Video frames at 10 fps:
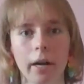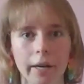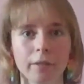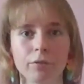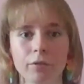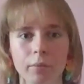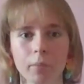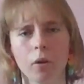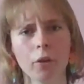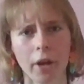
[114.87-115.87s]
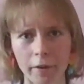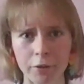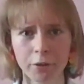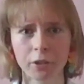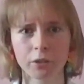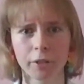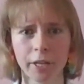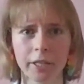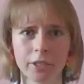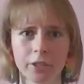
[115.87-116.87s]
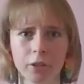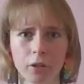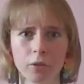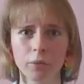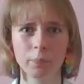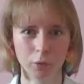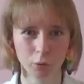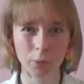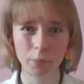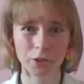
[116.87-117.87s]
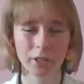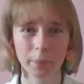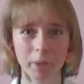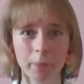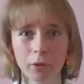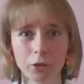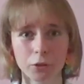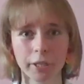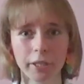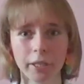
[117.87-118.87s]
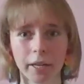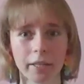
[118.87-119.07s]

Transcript: Hive. On Hyves you could create your own groups that people could join,